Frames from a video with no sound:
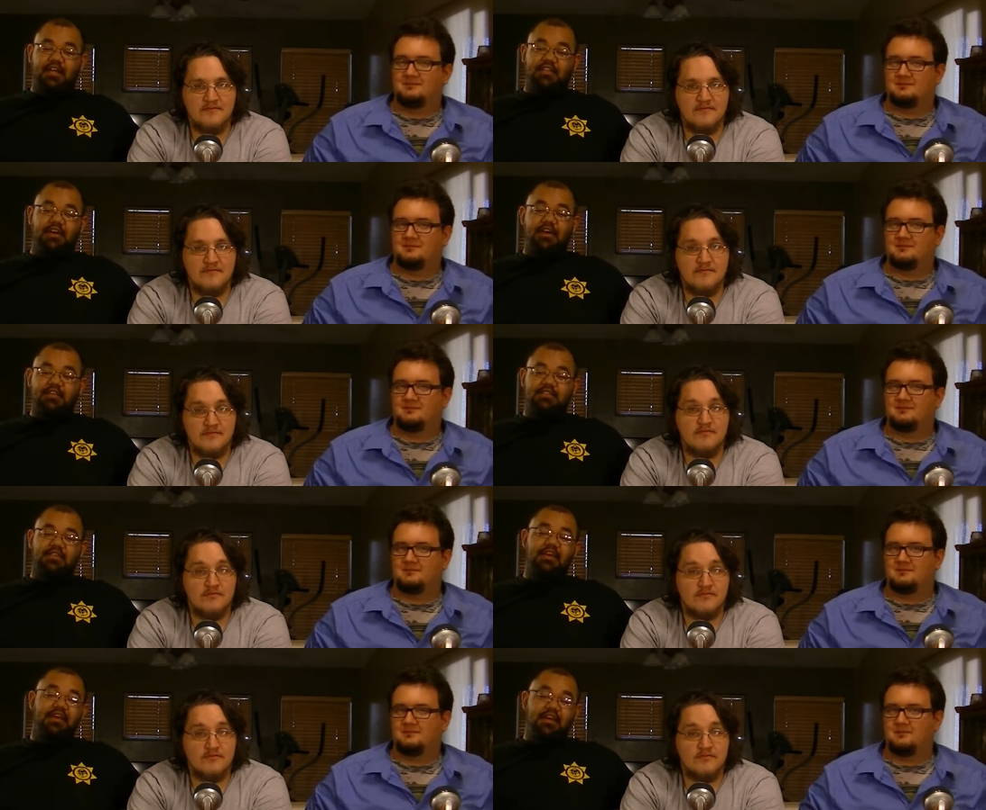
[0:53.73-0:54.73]
Speaker 1: a lot to us
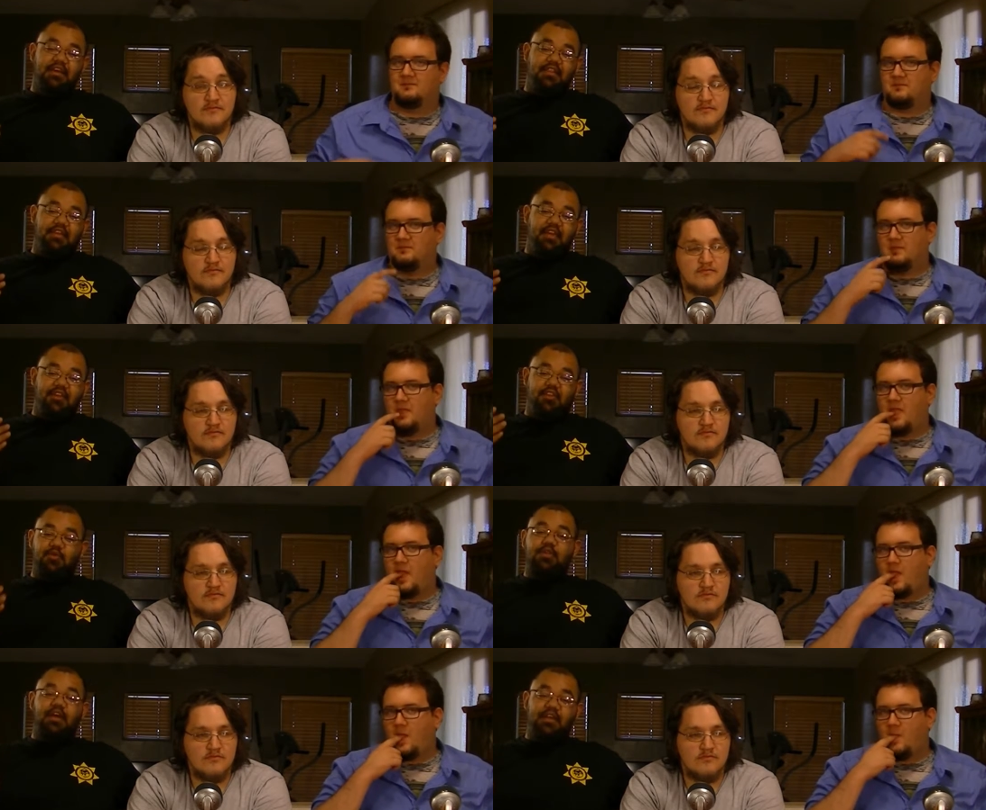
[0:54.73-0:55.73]
that
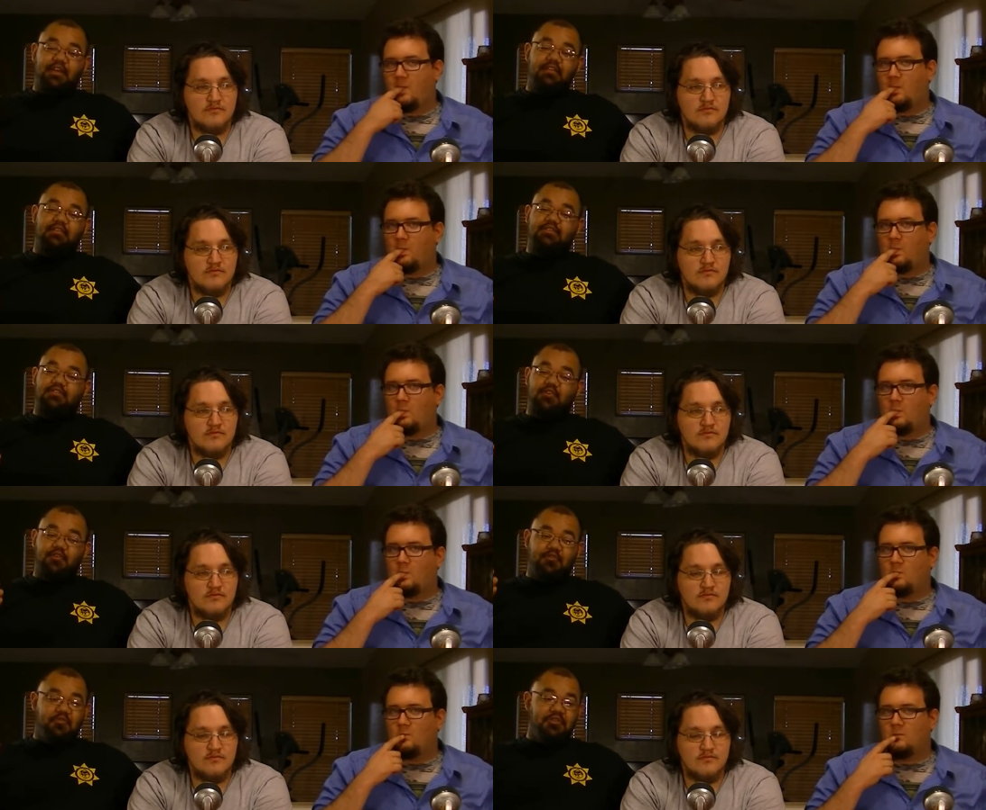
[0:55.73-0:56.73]
you like it,
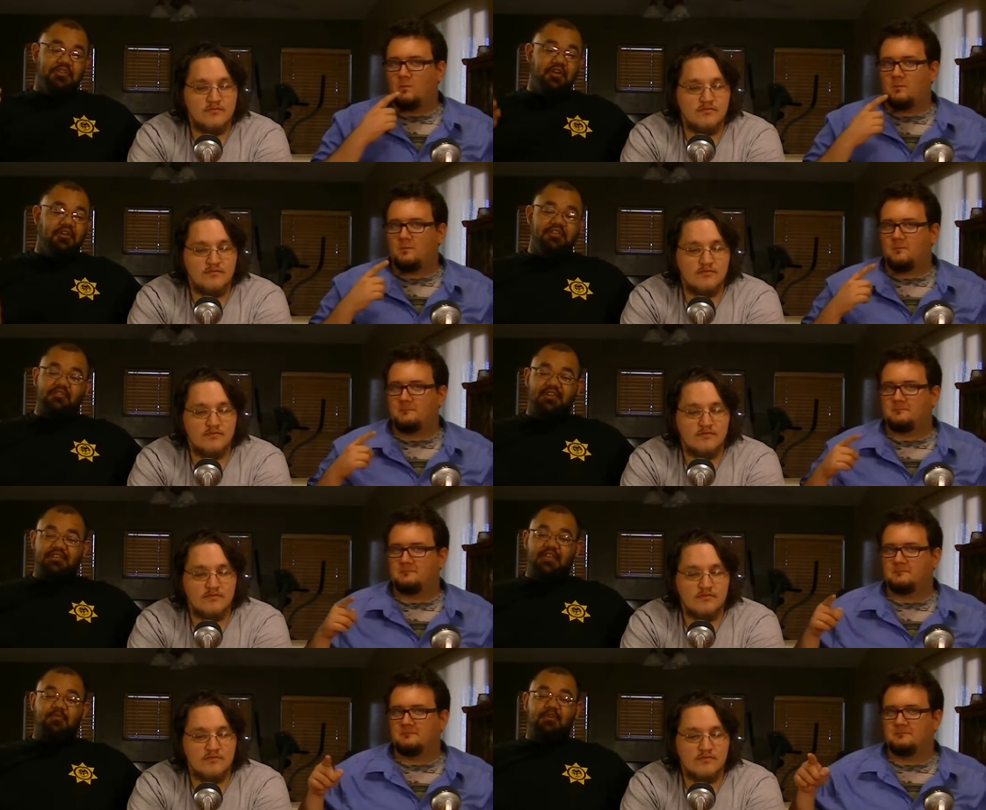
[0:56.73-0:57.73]
so as long as you guys
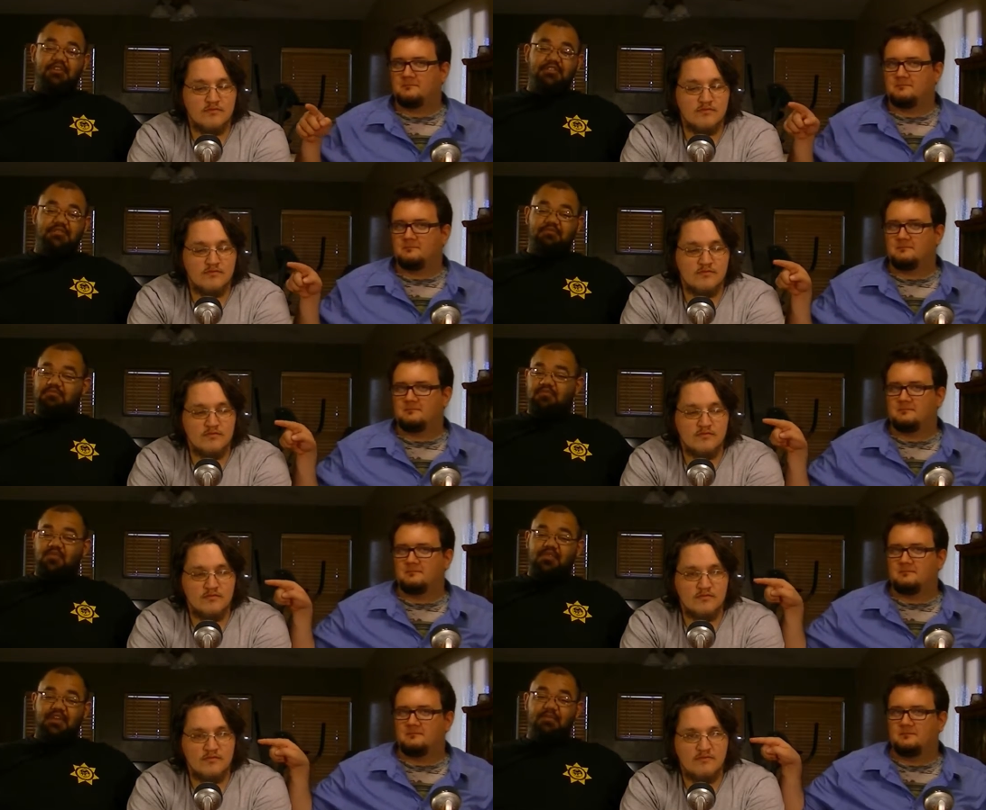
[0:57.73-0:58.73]
keep watching,
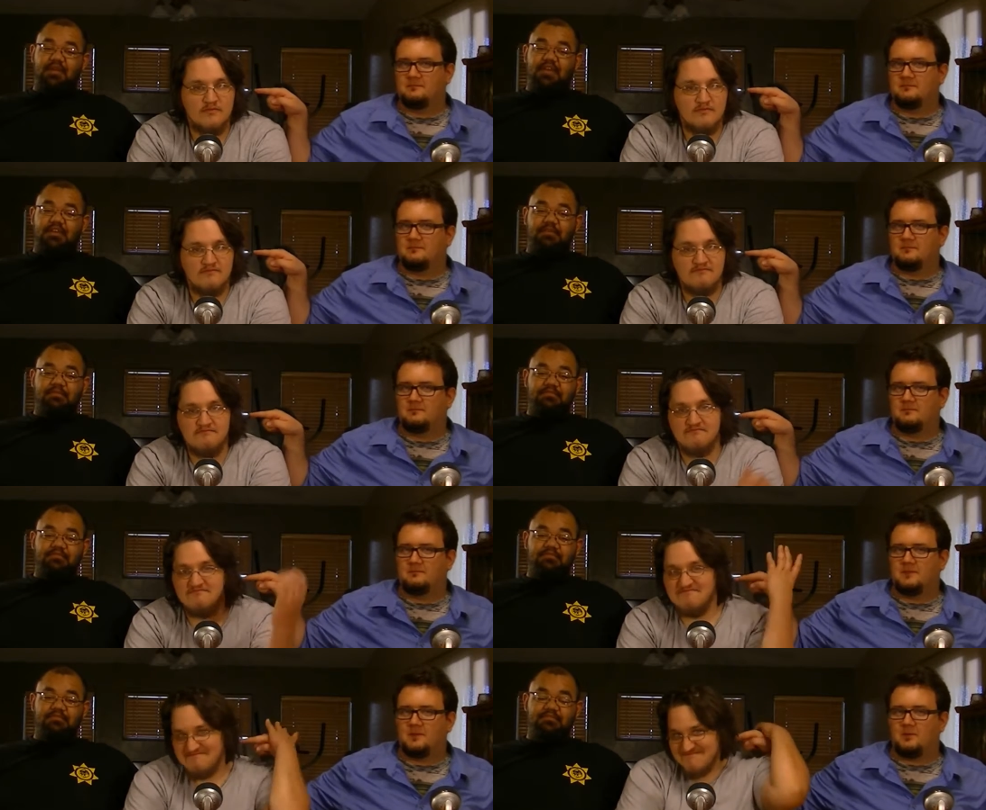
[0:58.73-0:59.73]
we'll keep making them.
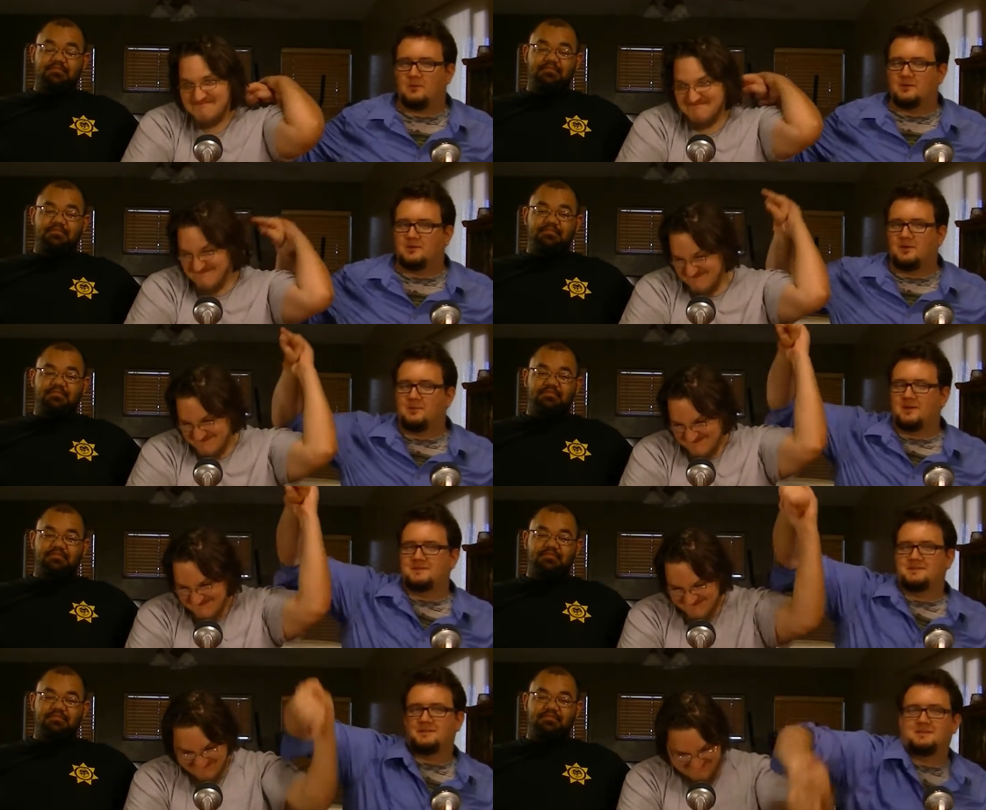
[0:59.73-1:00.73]
Speaker 2: And we will do our
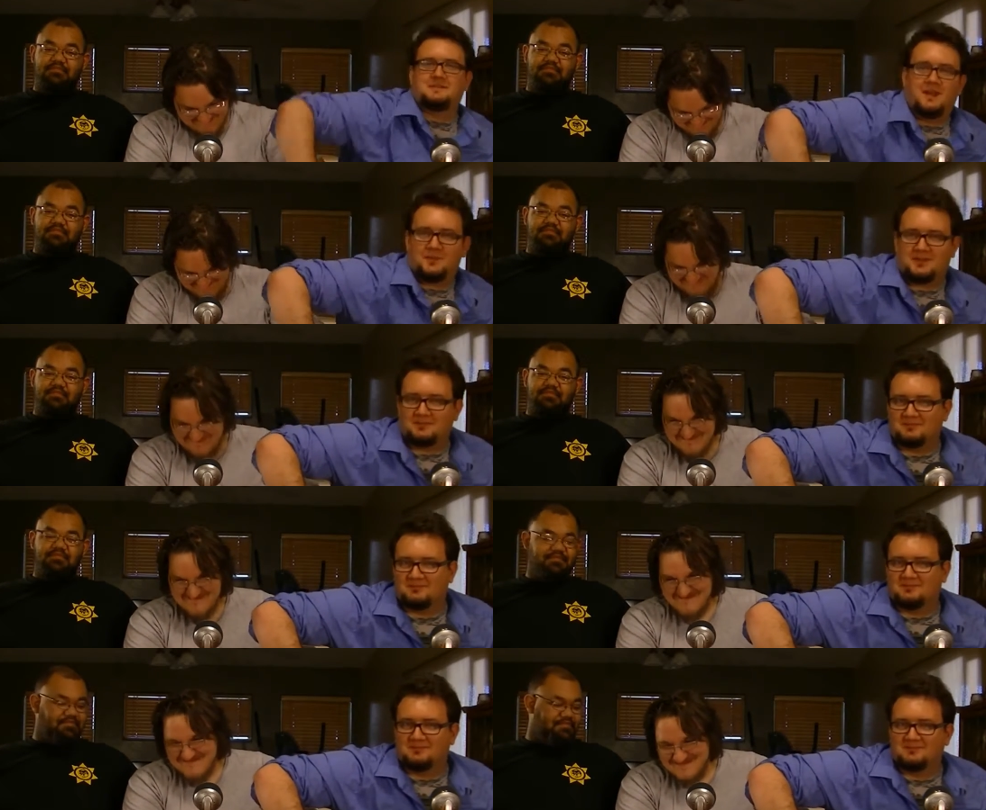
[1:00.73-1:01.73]
best to damn
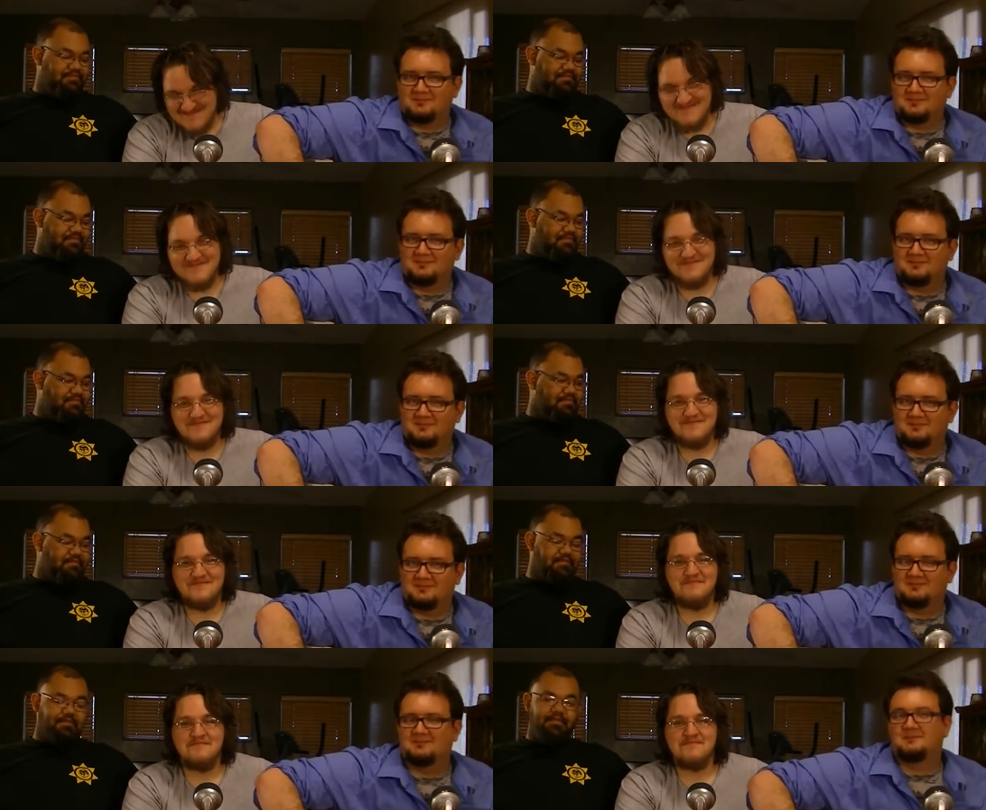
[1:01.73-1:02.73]
it.
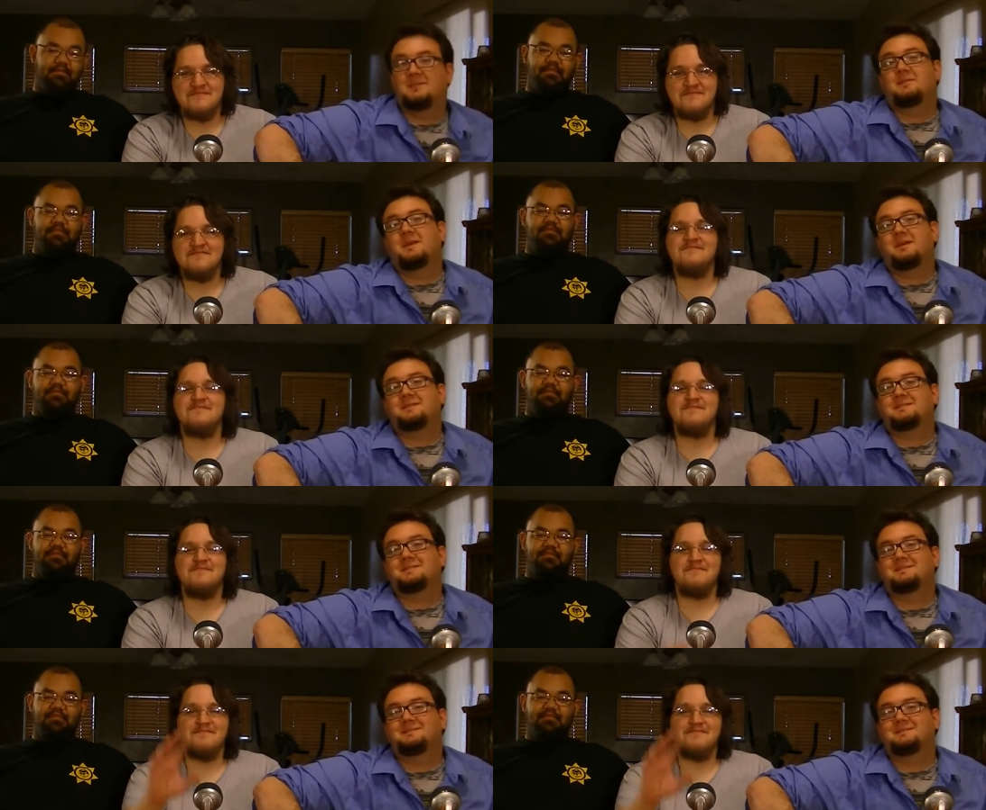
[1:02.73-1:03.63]
Thanks.